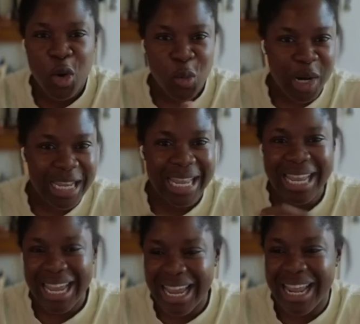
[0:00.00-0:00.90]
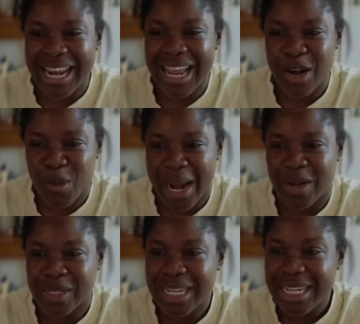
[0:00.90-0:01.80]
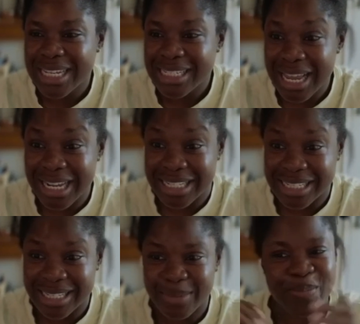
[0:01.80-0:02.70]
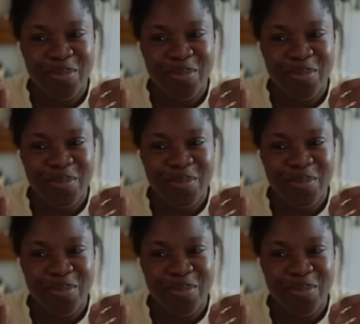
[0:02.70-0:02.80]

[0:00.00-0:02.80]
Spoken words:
working in and around tennis.